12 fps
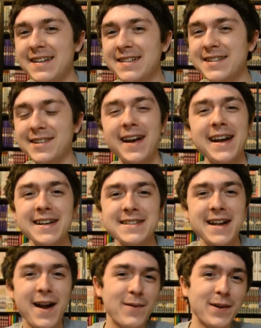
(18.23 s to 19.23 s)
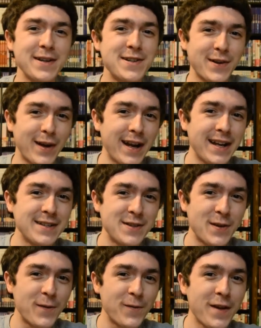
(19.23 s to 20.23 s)
Slaine is not really trying
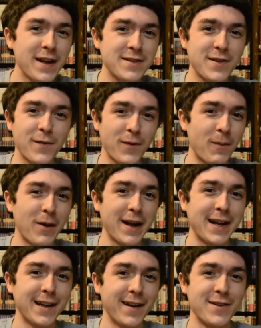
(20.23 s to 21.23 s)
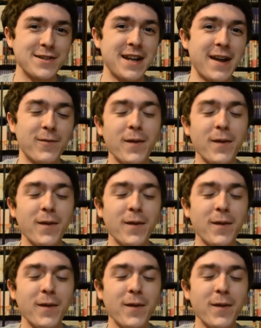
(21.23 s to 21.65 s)
to fix her from what I can understand.